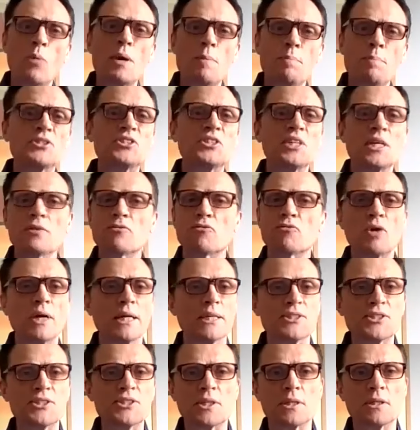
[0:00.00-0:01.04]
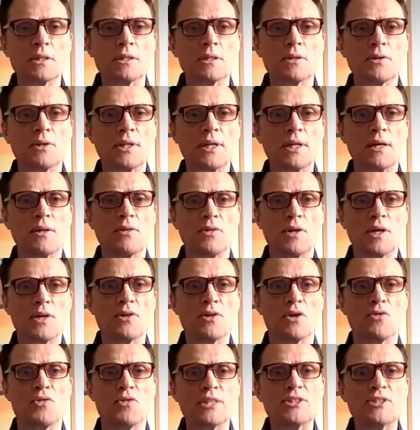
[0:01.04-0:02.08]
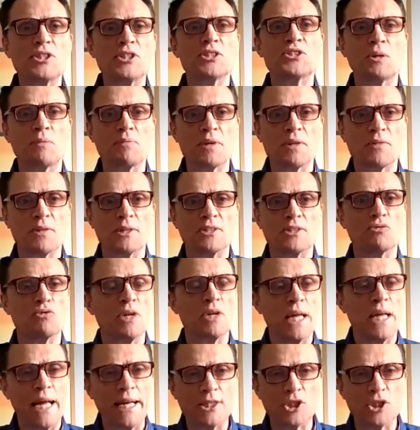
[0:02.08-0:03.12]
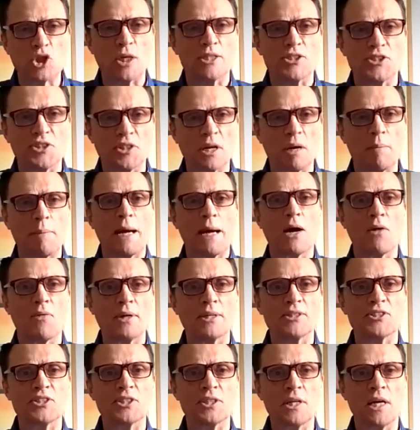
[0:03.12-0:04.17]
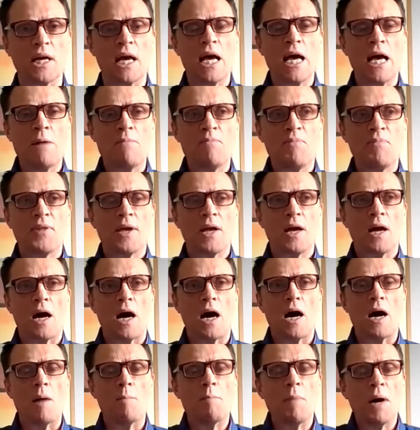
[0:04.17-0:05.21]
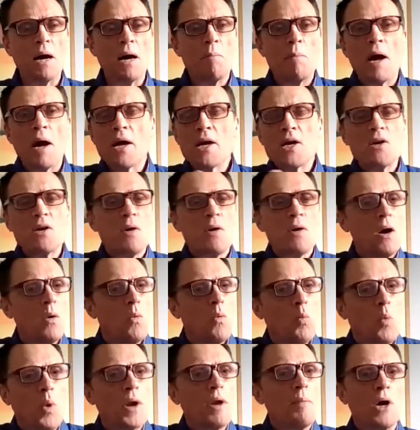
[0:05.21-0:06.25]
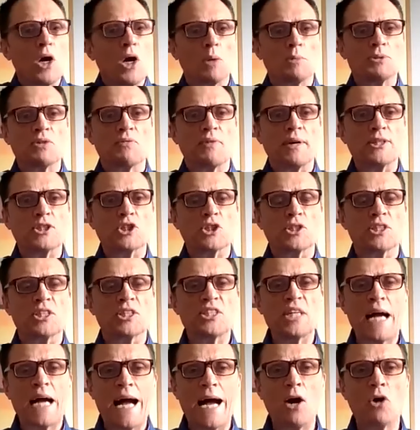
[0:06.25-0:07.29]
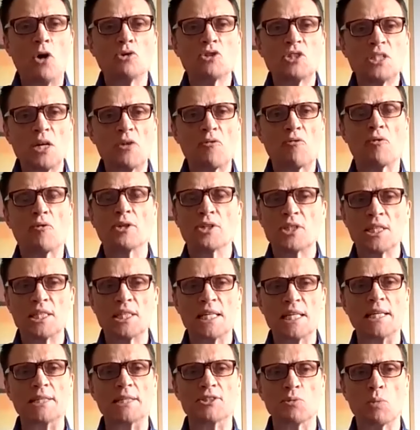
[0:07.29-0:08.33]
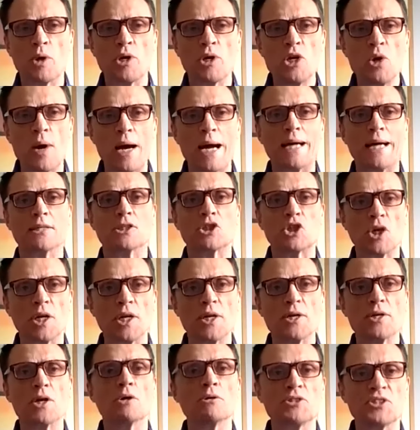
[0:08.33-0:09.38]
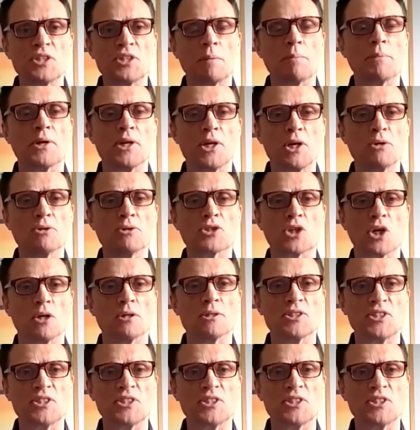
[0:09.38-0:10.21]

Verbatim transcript: perceive risk. The, you know, this is something that's really interesting about this, and uh, my, my one of my observations is how different it is when you actually know somebody who's got